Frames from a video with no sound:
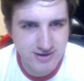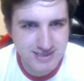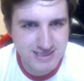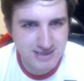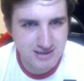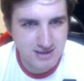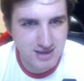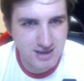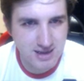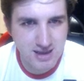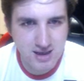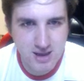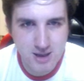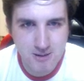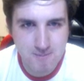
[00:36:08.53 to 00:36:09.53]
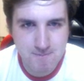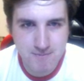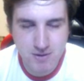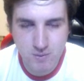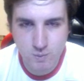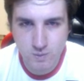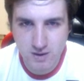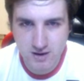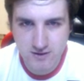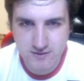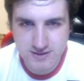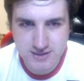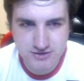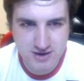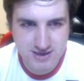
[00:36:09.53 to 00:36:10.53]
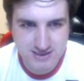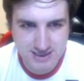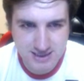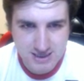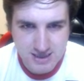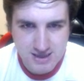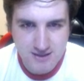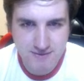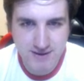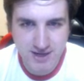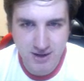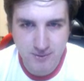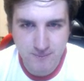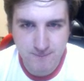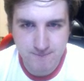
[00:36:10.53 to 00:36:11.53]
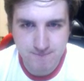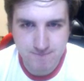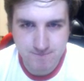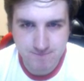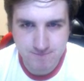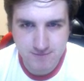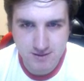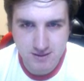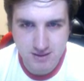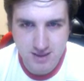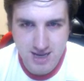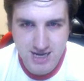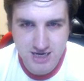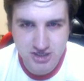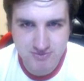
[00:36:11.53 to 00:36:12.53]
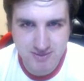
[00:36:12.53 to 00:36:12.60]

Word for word: is it? Um, where is Draxler? There you go. I should